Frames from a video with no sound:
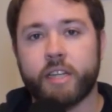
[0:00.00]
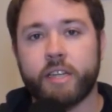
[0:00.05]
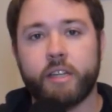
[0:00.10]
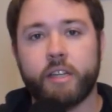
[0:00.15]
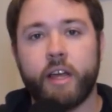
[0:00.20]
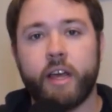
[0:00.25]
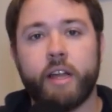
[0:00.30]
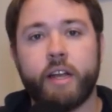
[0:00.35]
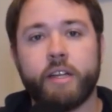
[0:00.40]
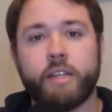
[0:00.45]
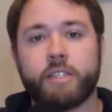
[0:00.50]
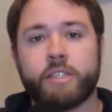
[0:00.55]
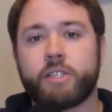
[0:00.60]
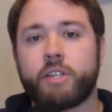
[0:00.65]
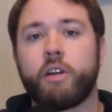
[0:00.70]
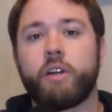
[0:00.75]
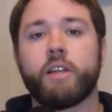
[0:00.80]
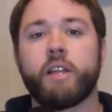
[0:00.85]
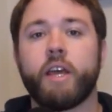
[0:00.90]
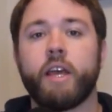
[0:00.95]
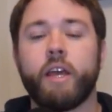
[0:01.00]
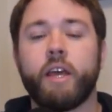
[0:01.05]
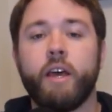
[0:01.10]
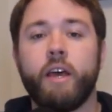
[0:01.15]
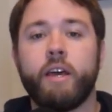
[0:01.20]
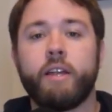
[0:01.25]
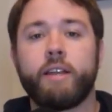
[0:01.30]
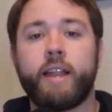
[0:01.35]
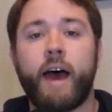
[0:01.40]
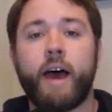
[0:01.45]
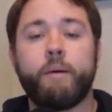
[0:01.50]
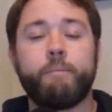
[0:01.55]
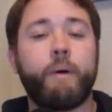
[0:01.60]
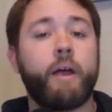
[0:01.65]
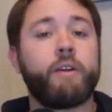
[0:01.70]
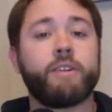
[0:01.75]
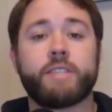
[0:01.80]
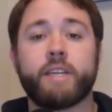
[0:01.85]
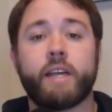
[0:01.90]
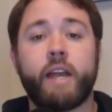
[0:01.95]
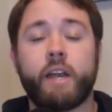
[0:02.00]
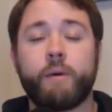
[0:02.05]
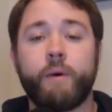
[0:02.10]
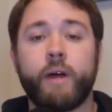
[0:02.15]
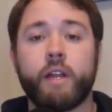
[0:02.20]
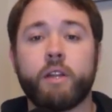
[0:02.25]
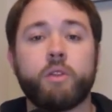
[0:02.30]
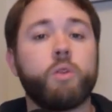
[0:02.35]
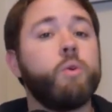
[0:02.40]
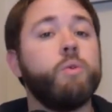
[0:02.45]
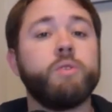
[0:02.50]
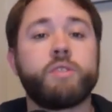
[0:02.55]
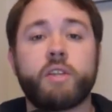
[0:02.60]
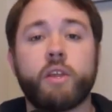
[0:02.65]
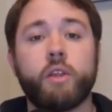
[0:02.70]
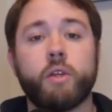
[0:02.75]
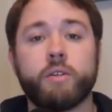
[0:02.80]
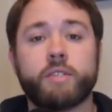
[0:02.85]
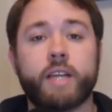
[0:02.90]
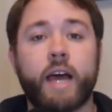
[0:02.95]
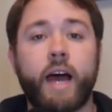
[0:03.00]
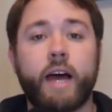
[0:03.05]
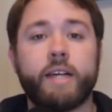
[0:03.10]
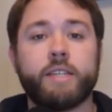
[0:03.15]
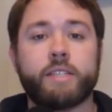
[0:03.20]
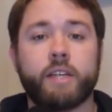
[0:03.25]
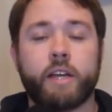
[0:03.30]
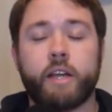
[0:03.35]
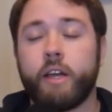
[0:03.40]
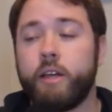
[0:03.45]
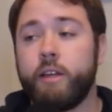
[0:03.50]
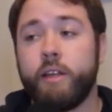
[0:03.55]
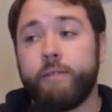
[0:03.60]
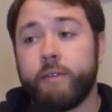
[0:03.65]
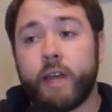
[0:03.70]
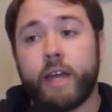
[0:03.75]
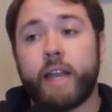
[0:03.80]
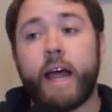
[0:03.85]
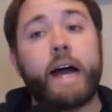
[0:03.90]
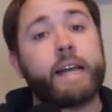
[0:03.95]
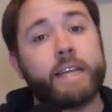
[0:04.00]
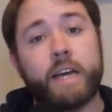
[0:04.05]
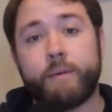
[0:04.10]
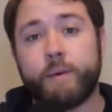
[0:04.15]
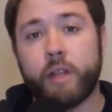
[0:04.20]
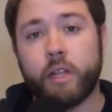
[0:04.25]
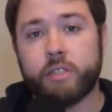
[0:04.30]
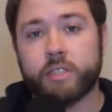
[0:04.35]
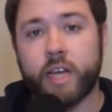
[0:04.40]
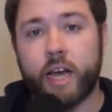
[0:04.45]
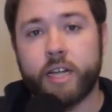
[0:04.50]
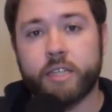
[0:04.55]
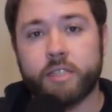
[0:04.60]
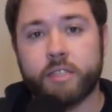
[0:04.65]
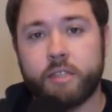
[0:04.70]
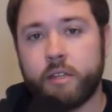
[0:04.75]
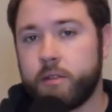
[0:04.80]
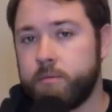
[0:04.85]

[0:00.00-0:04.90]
and it's certainly not embarrassing in any way to lose to those guys and even get knocked out by those guys.